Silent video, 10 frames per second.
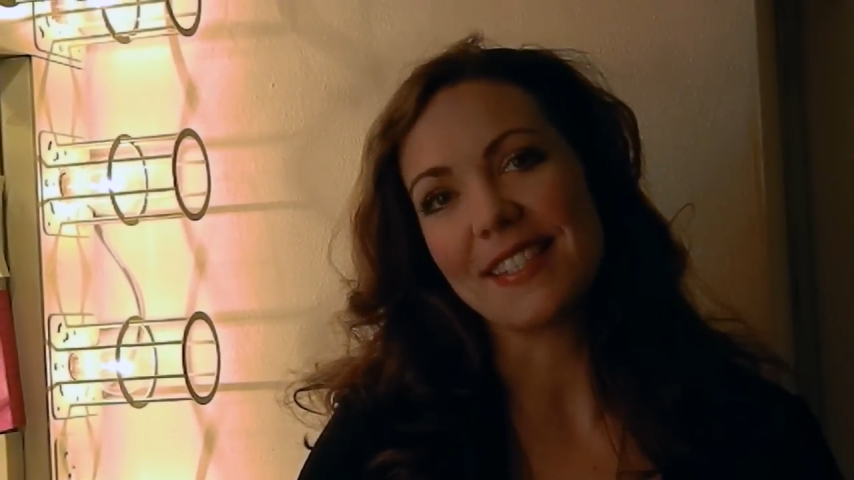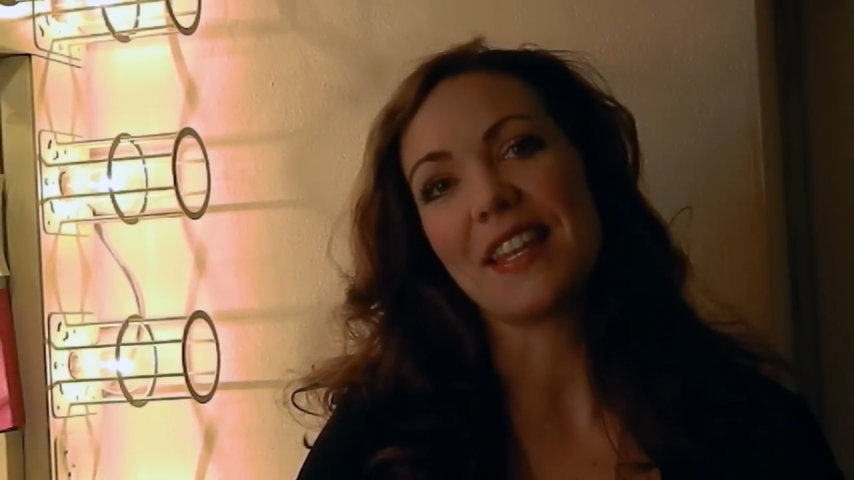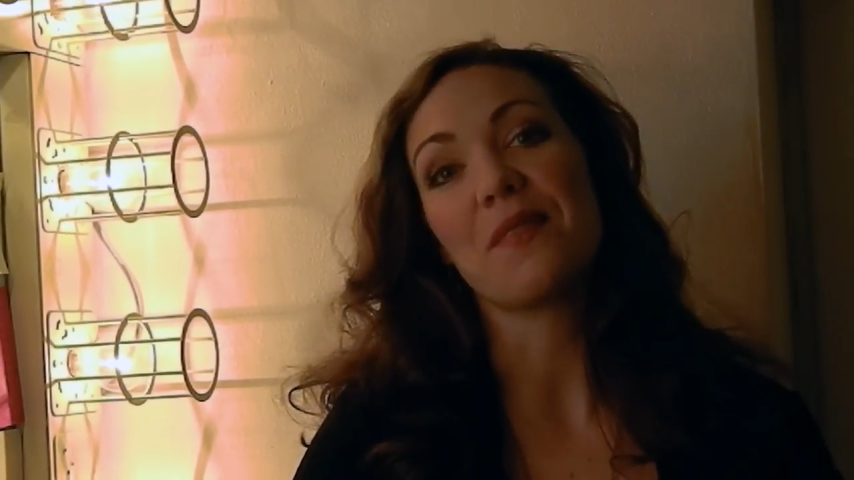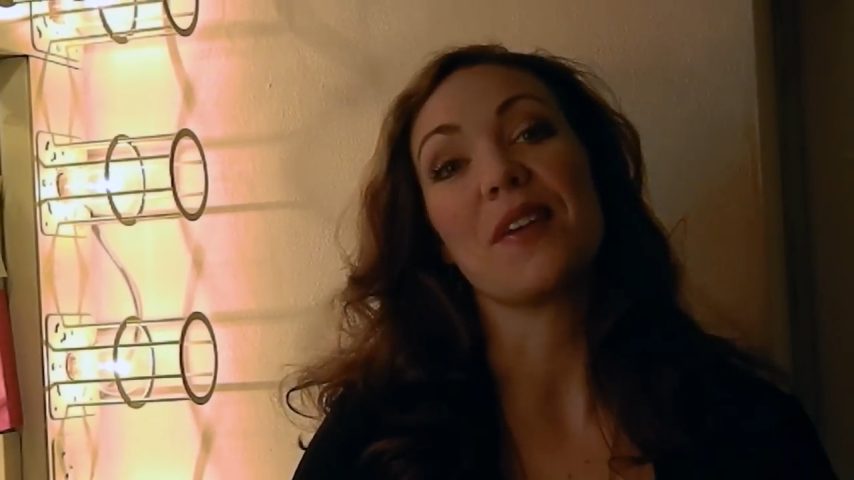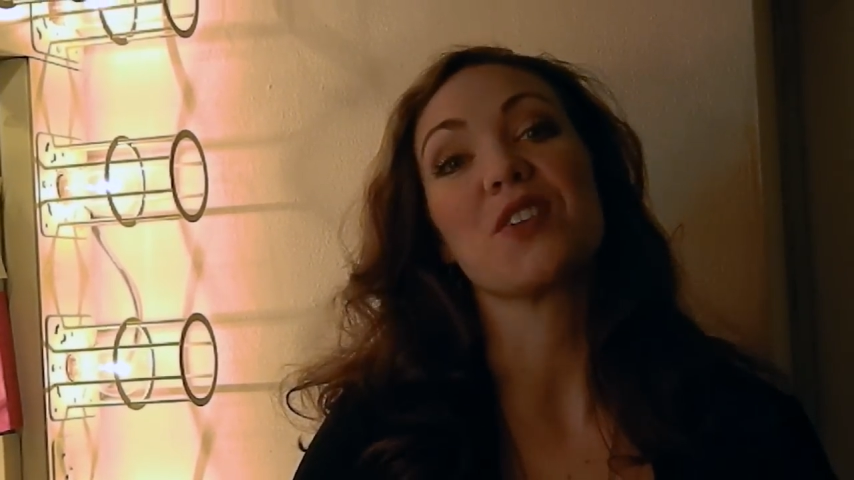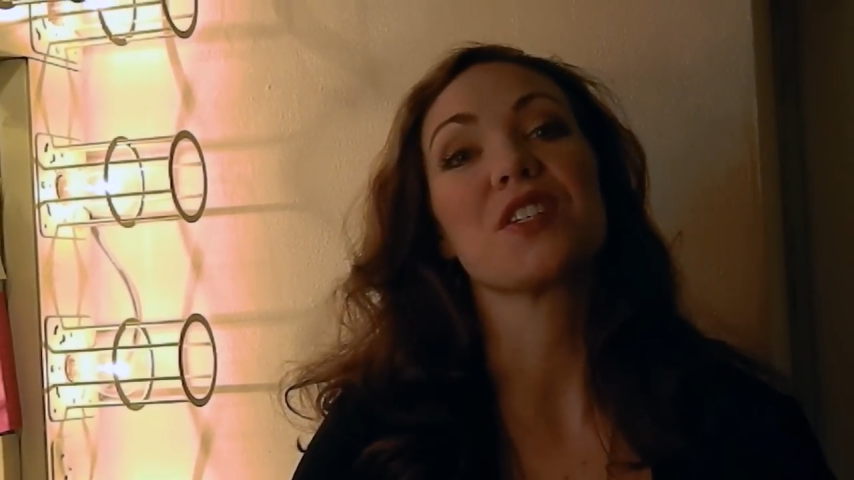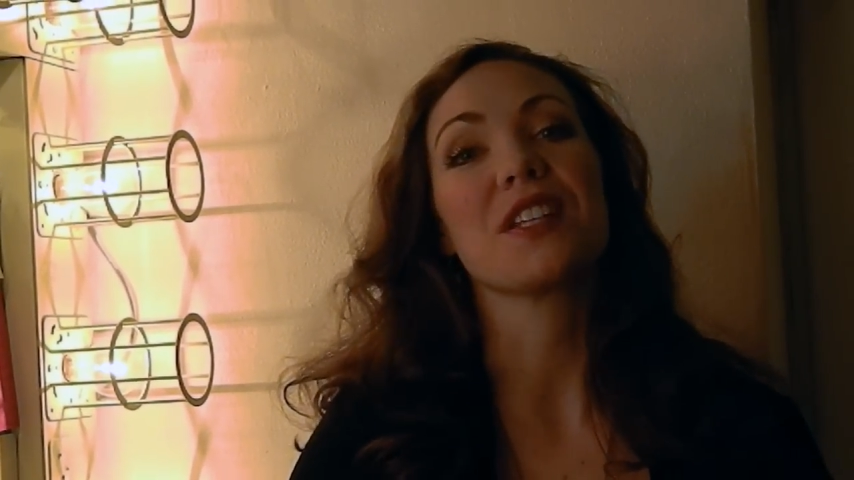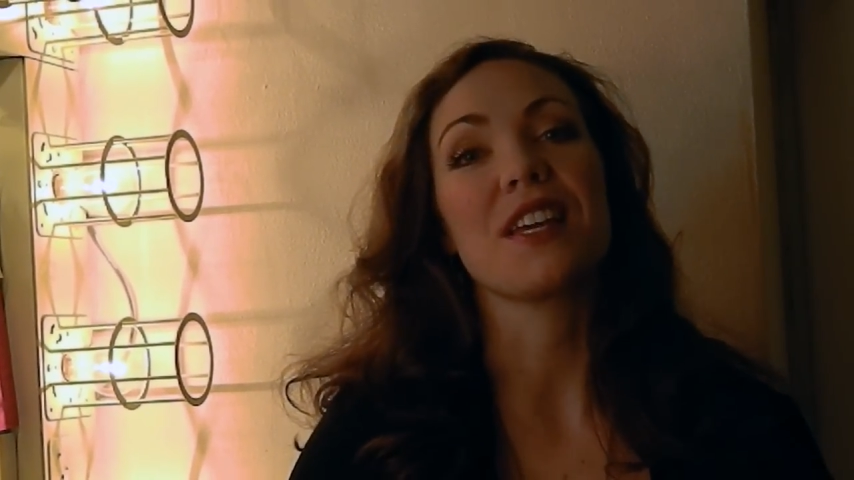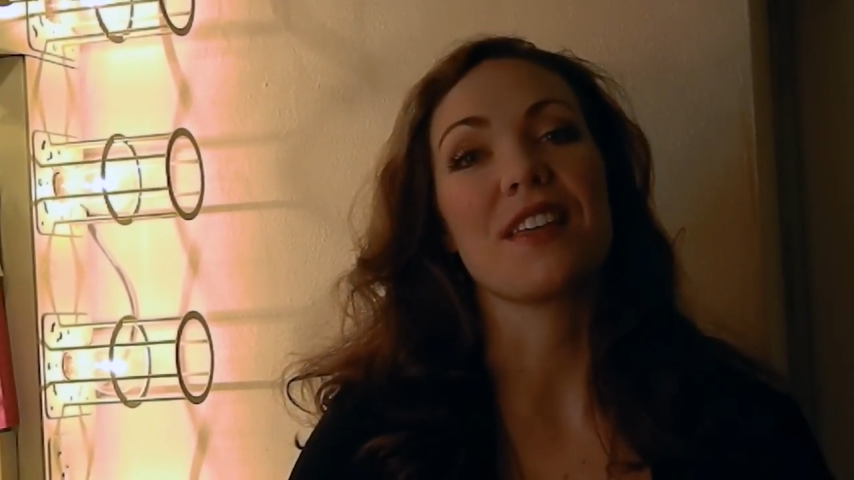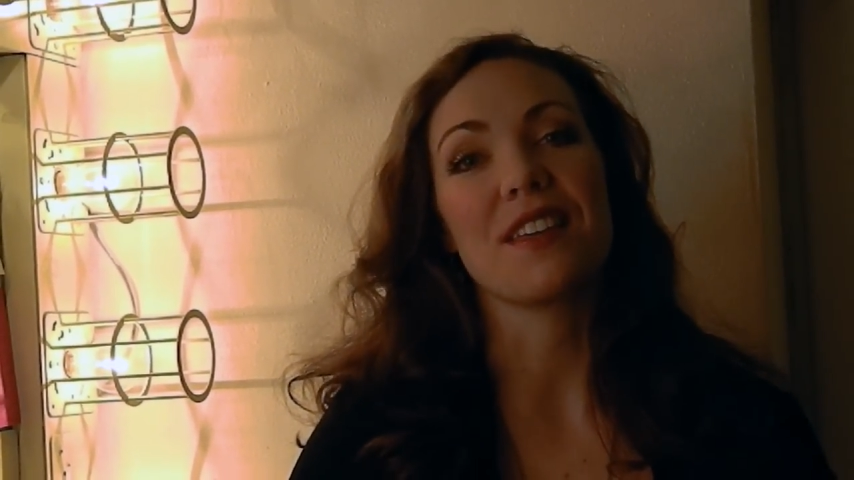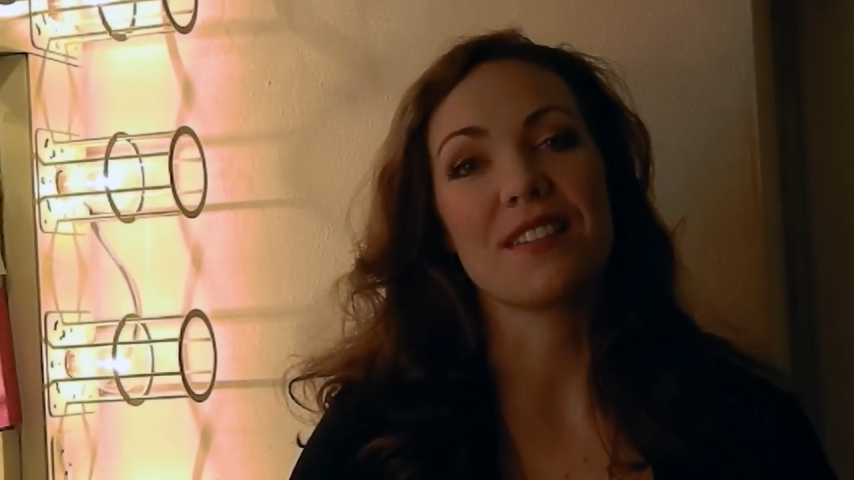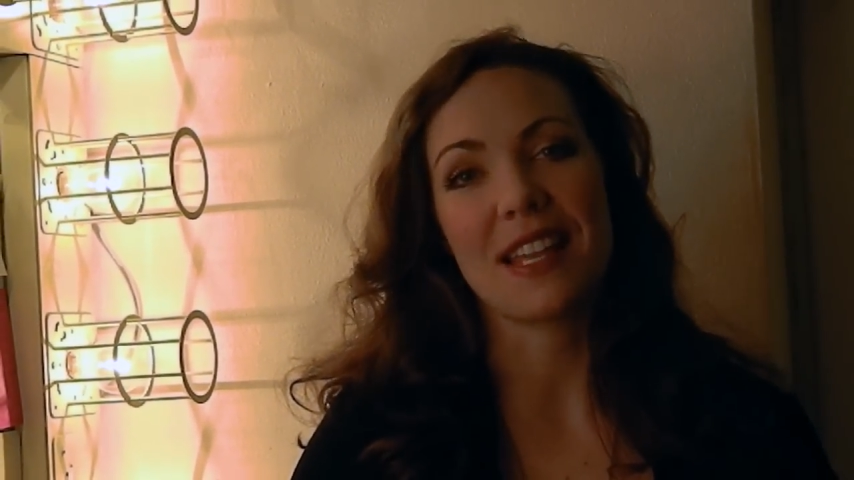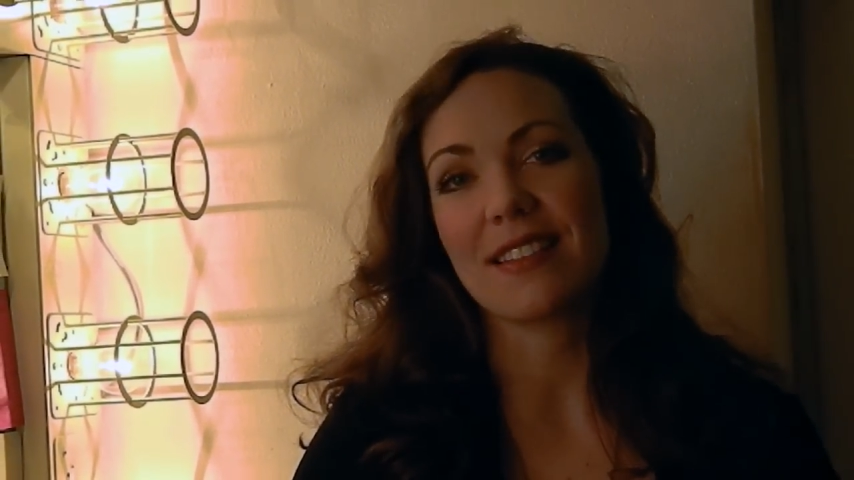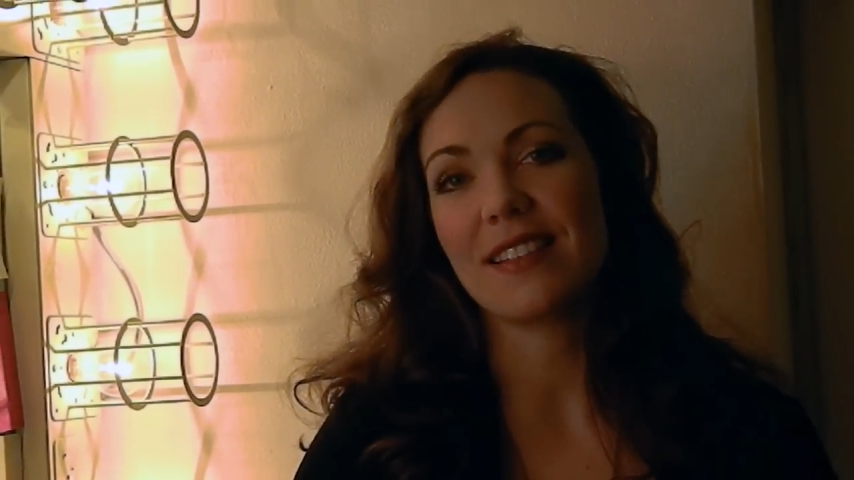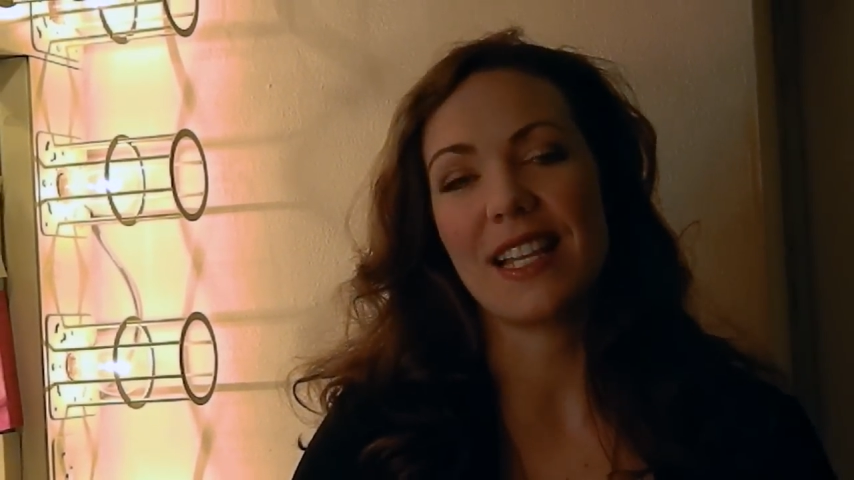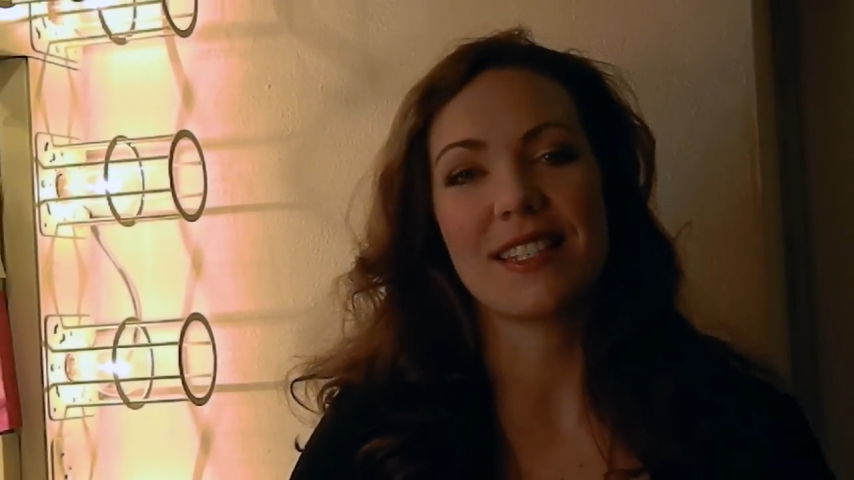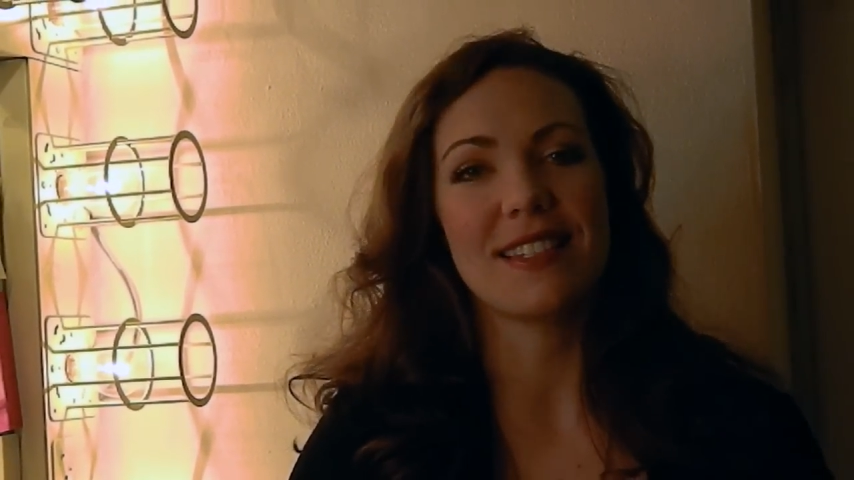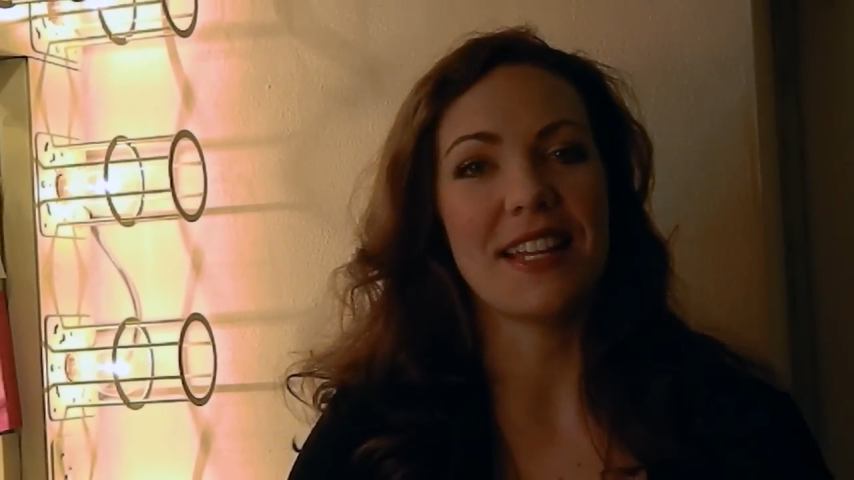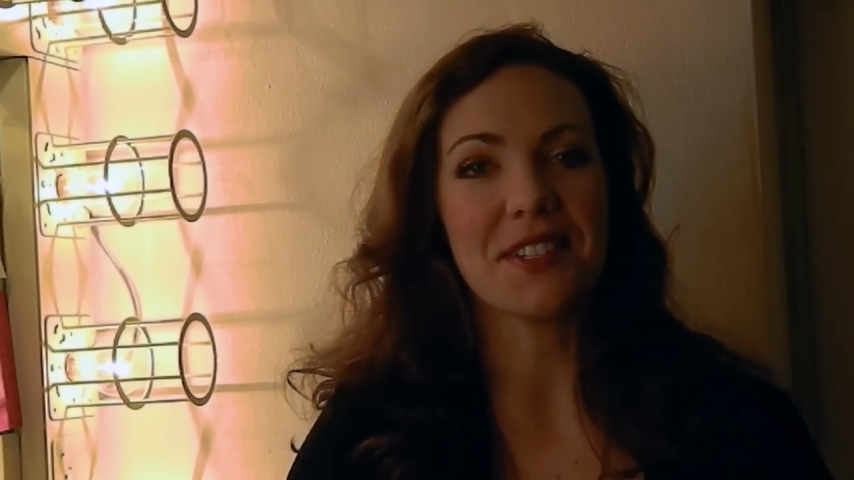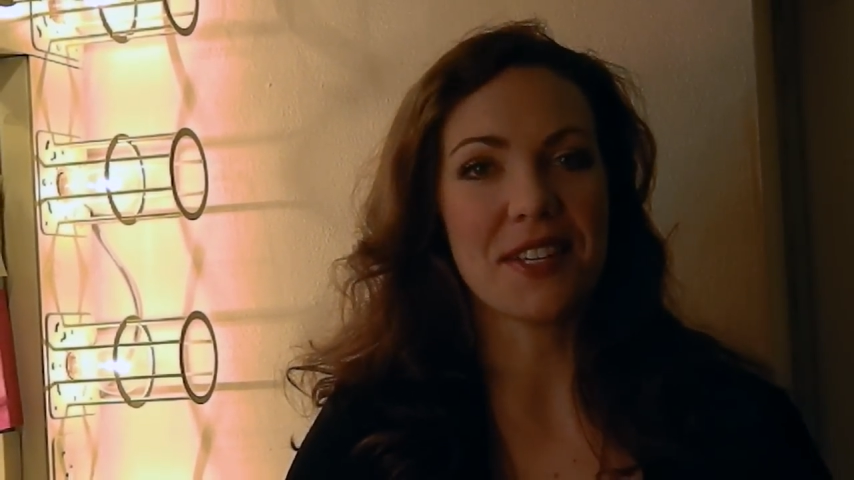and then eventually dance classes
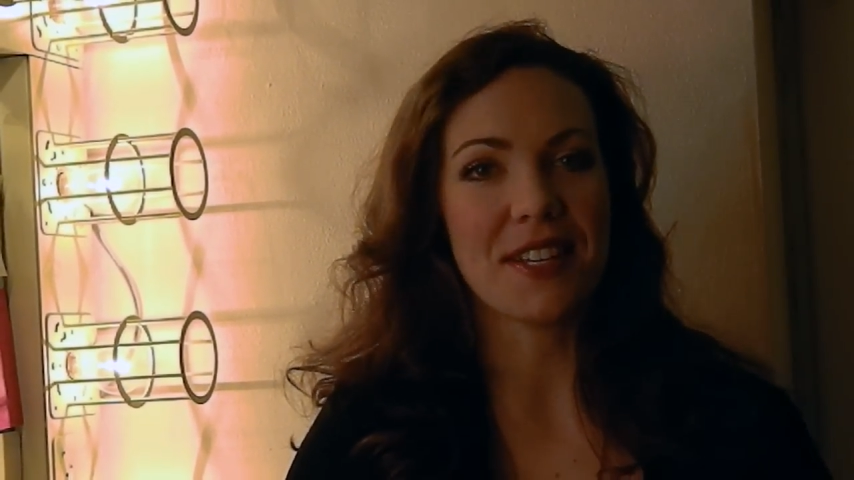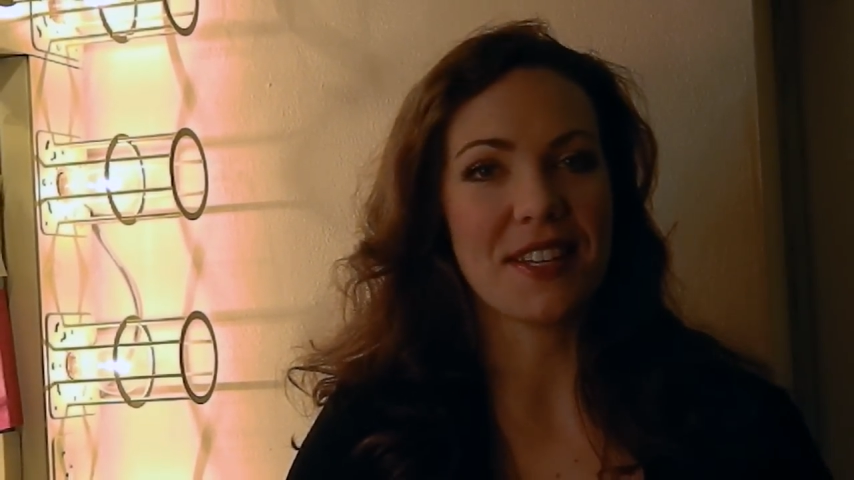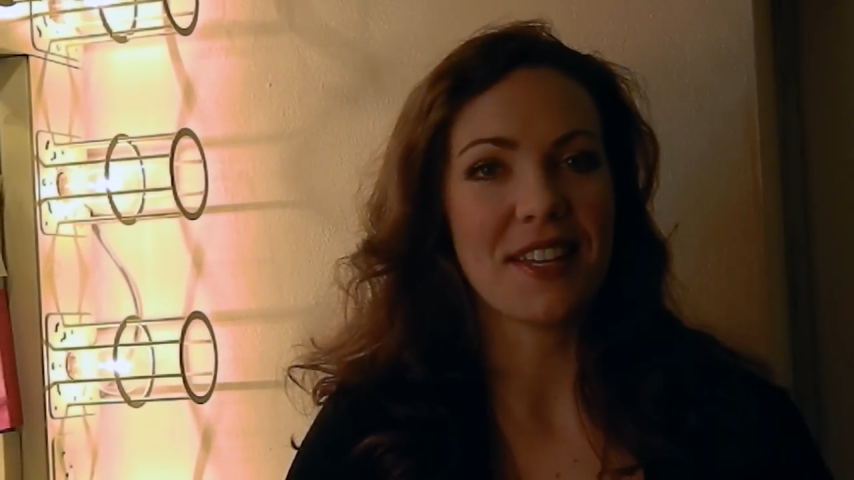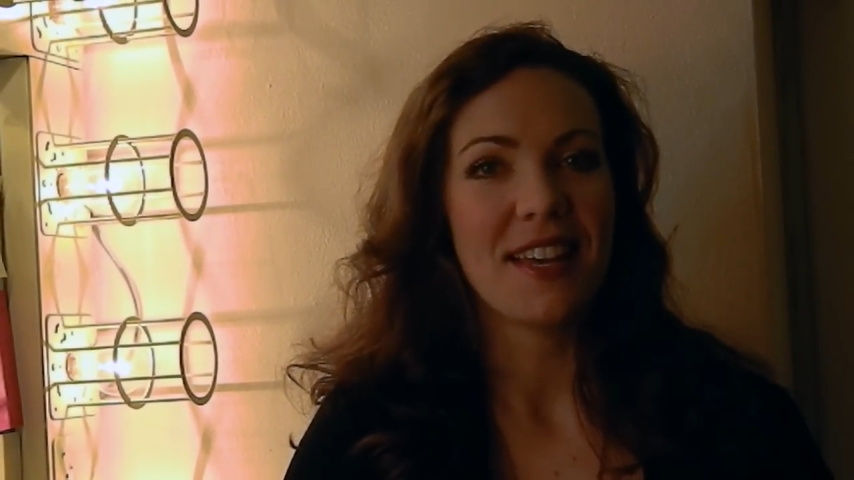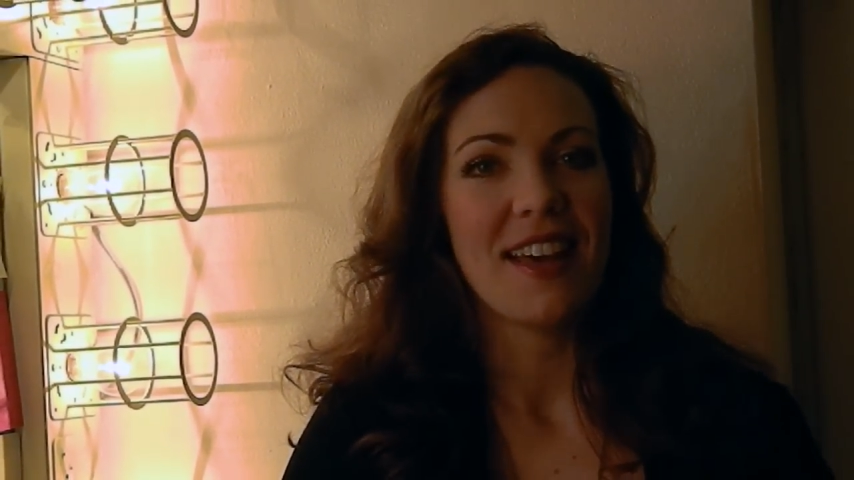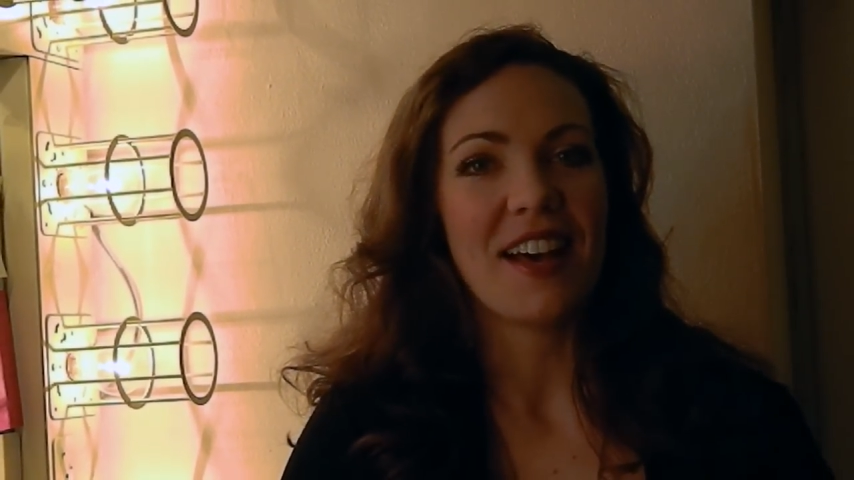led to